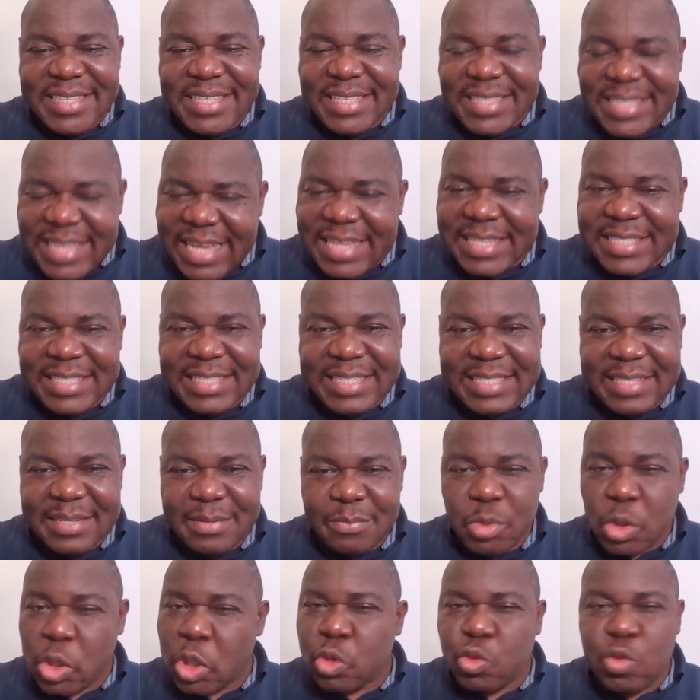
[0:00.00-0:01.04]
Yes,
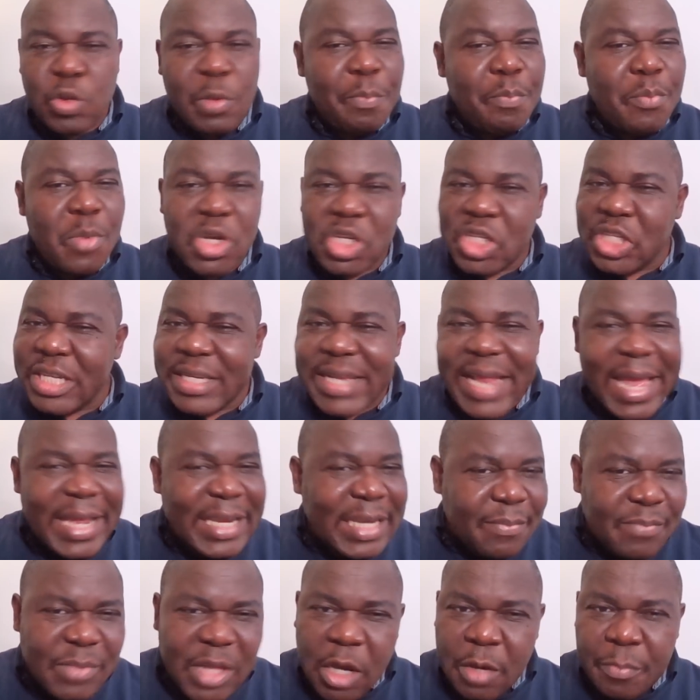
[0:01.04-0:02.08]
because we must deny
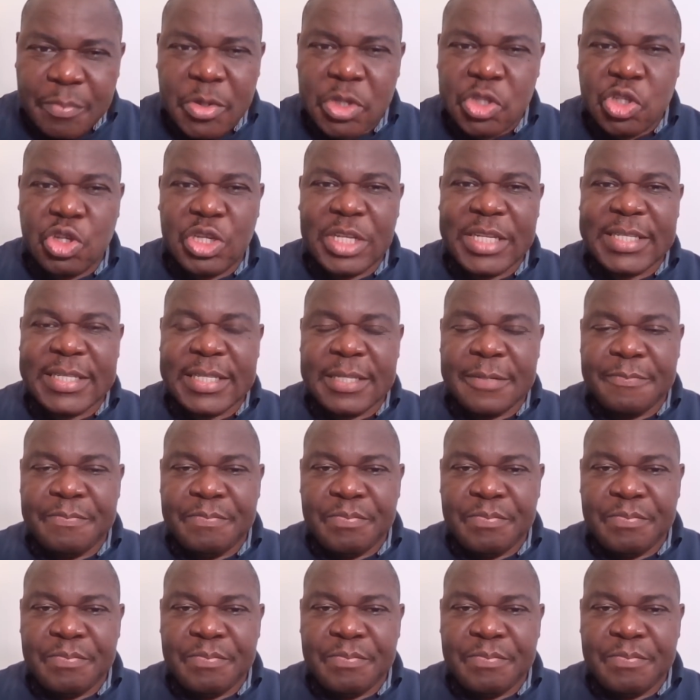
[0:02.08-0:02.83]
them that opportunity.